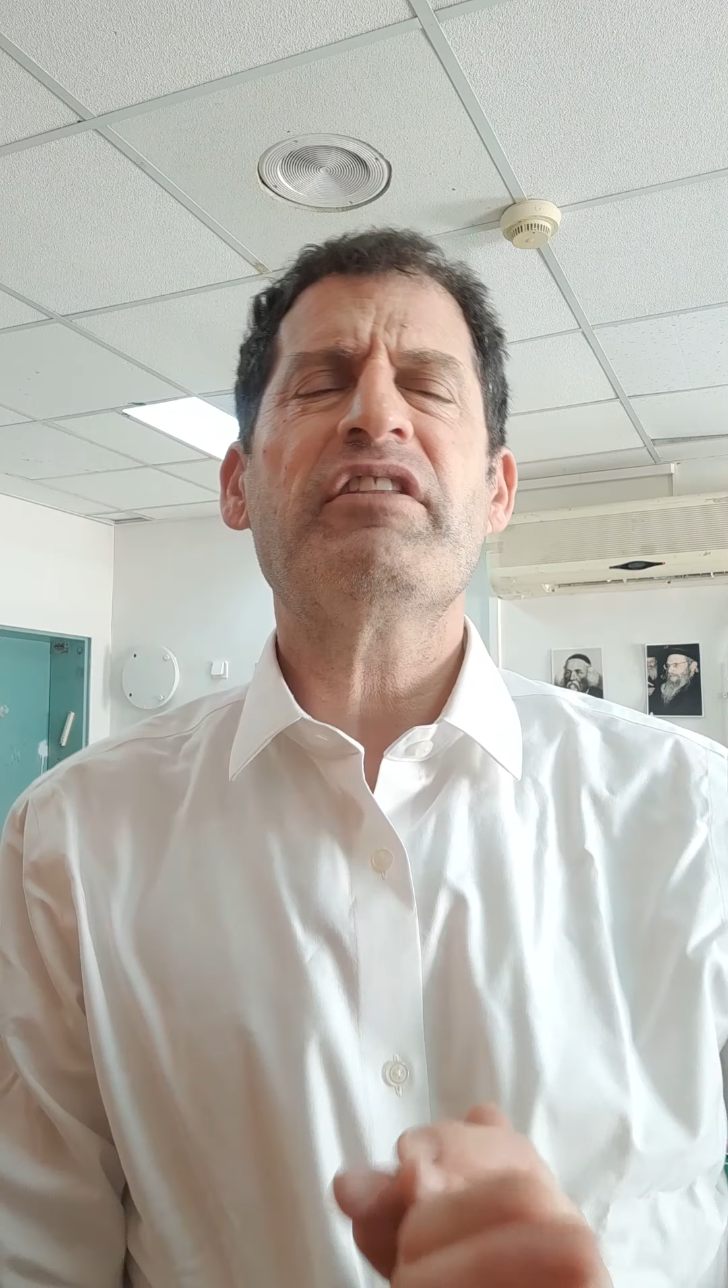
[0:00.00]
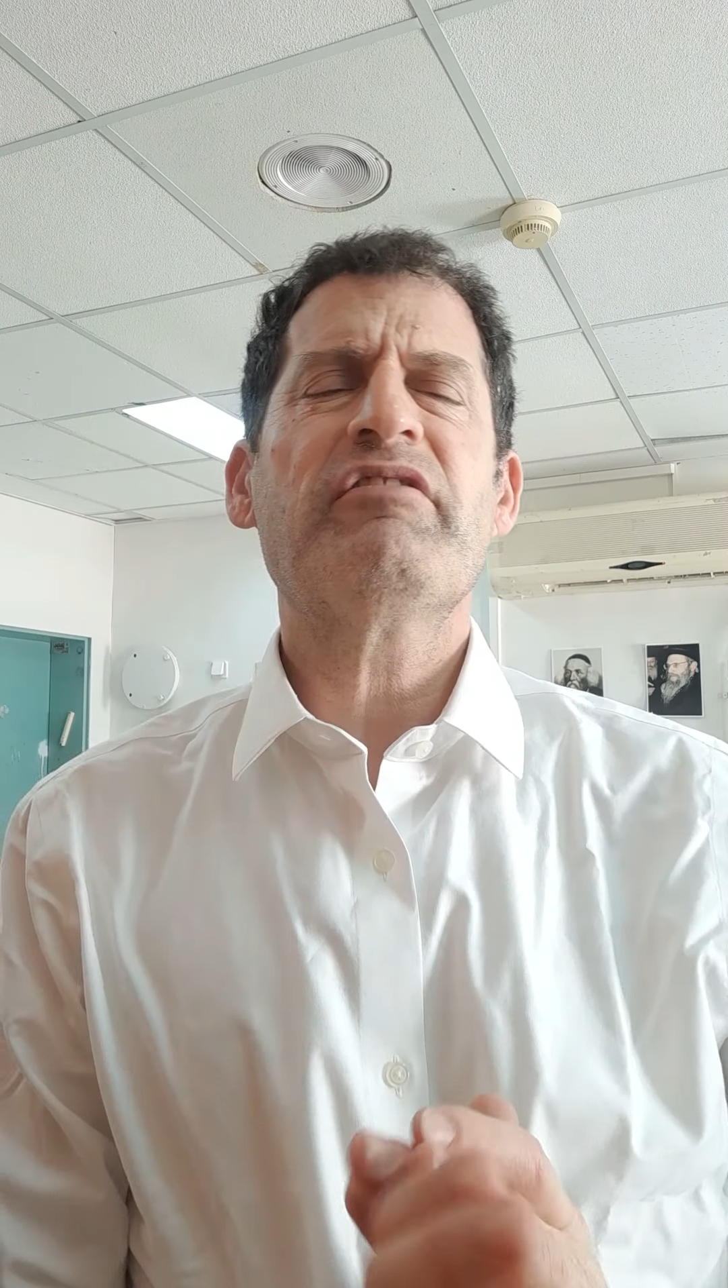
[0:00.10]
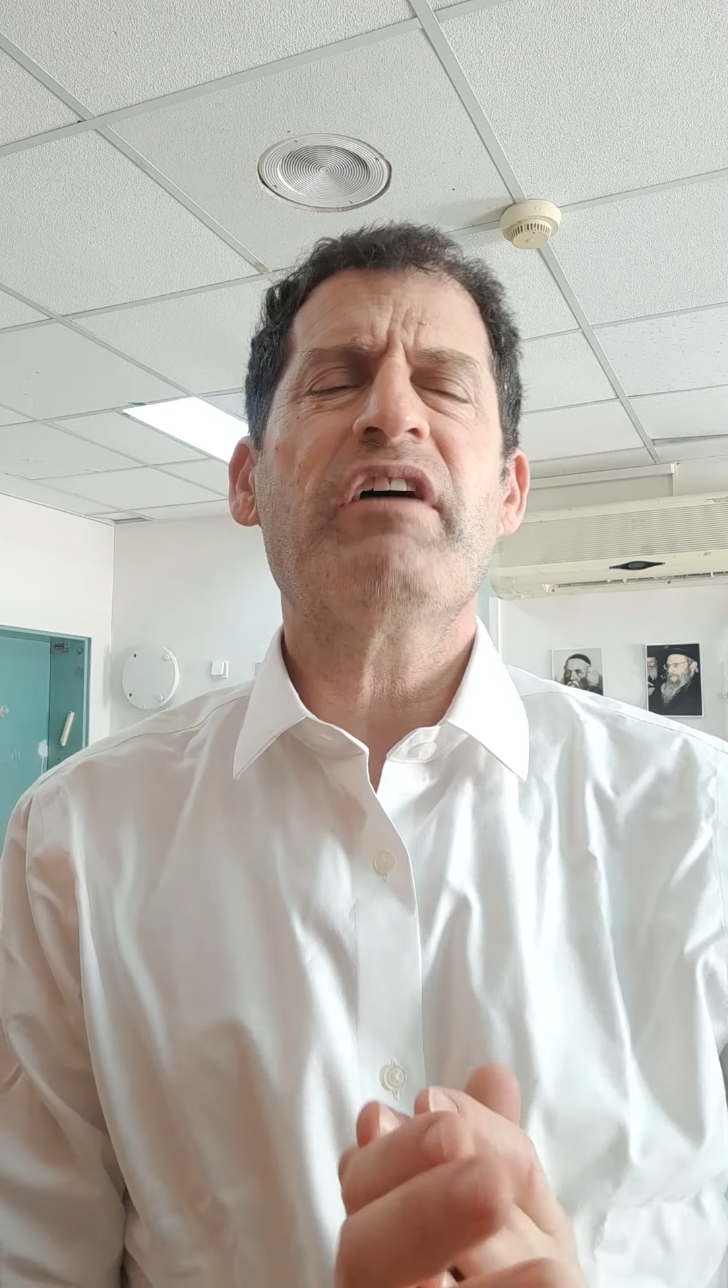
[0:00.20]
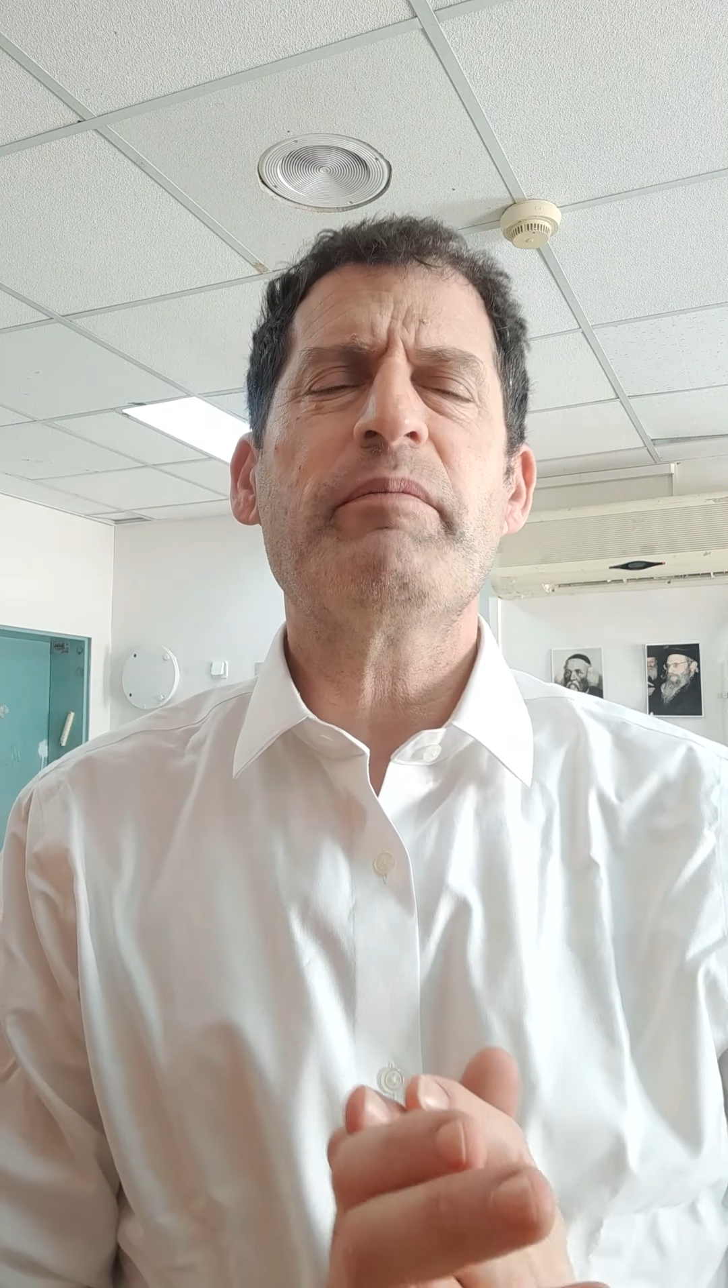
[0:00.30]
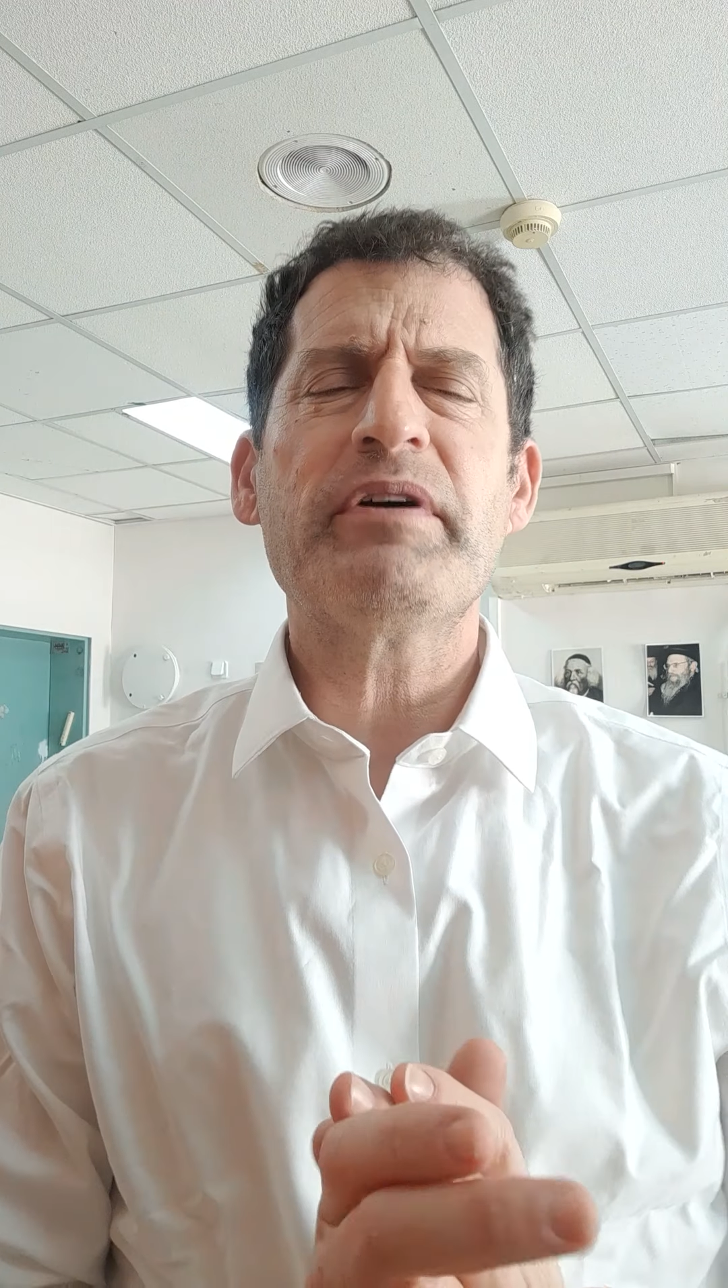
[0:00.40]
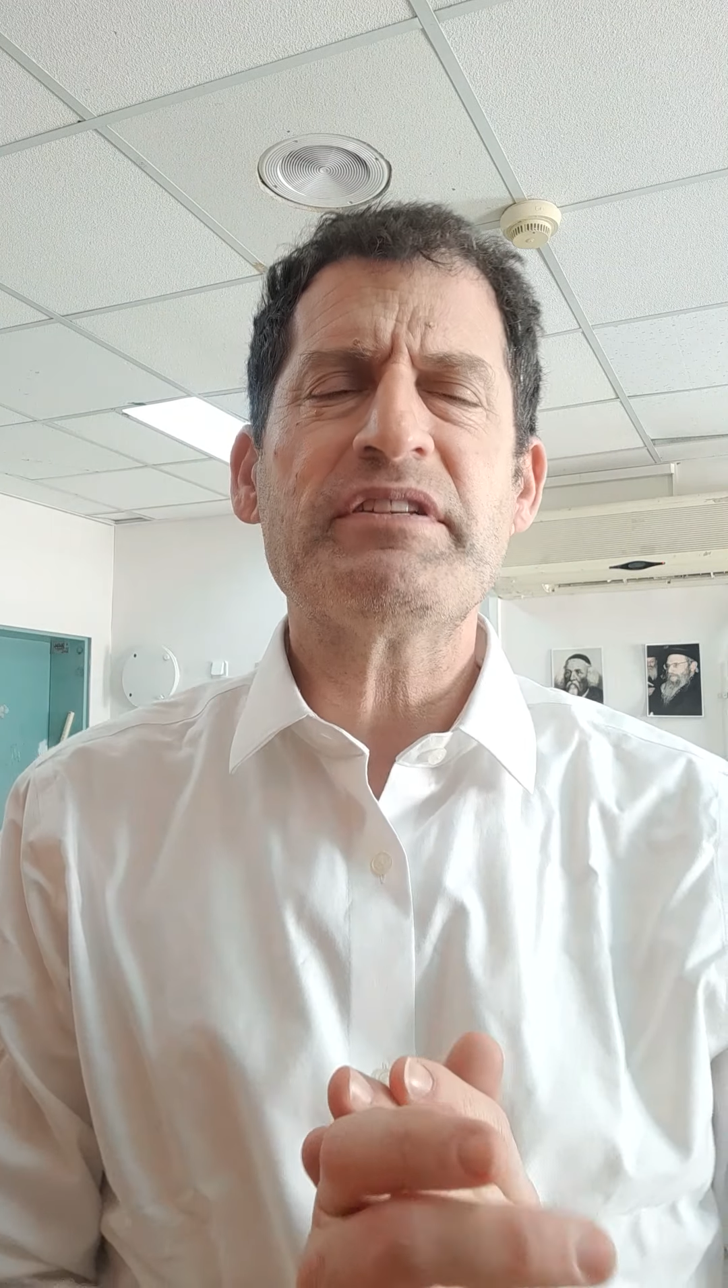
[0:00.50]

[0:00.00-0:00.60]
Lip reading: the rabbi